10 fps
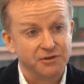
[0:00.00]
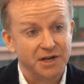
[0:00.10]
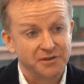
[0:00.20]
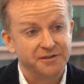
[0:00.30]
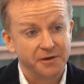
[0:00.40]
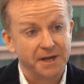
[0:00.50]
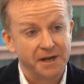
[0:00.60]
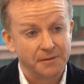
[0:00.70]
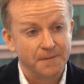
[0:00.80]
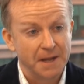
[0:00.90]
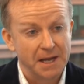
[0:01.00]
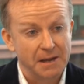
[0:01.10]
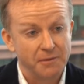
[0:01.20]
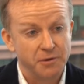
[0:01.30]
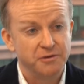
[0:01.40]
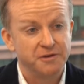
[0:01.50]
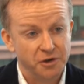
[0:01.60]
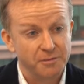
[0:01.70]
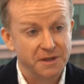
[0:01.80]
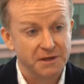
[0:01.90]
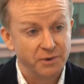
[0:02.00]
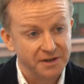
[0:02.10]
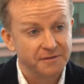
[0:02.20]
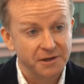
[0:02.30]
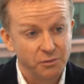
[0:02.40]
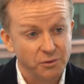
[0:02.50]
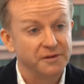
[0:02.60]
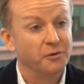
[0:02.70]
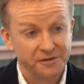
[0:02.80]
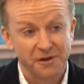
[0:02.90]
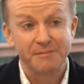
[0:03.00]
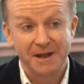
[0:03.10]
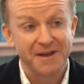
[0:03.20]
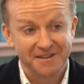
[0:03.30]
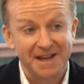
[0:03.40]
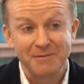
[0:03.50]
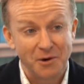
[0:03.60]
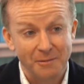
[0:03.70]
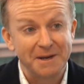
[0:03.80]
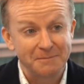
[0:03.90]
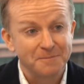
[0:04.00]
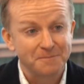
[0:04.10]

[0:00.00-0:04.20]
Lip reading: of judges on our, who determined the winners of the awards, also made that same comment.